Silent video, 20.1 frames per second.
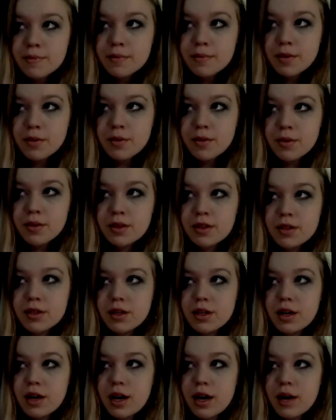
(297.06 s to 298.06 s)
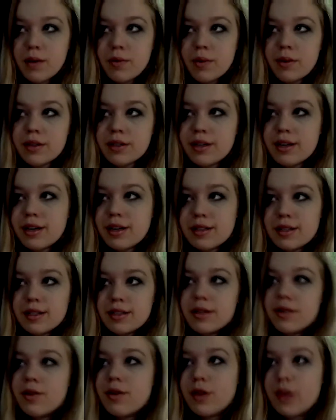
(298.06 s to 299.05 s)
which it wasn't
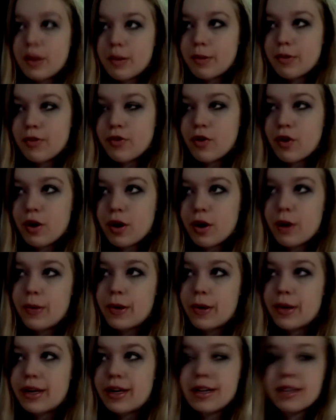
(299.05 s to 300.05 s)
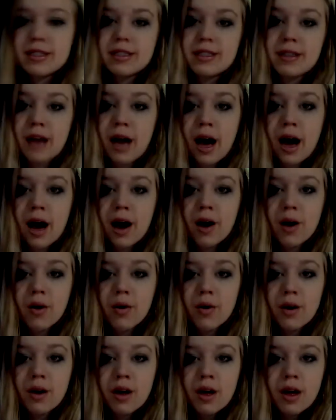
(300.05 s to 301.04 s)
necessarily before, but it is
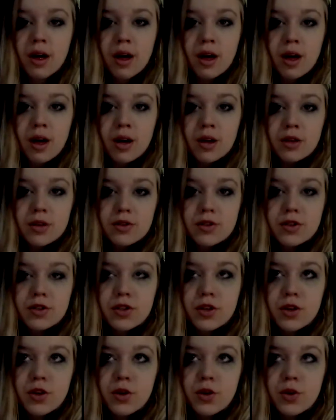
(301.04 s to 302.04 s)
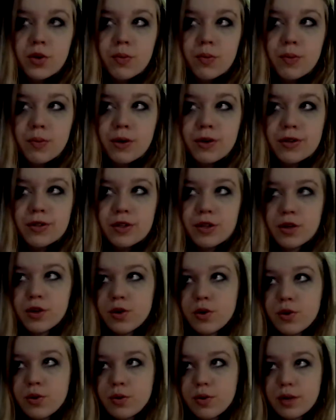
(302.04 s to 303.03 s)
now, to
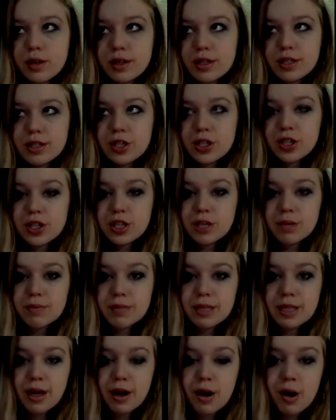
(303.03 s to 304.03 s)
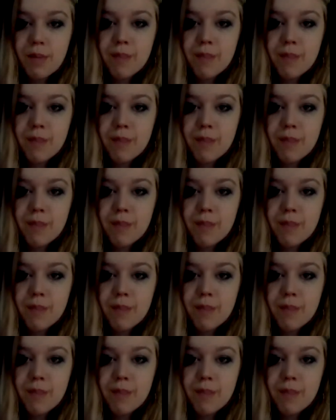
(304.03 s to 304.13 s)
pursue relationships that are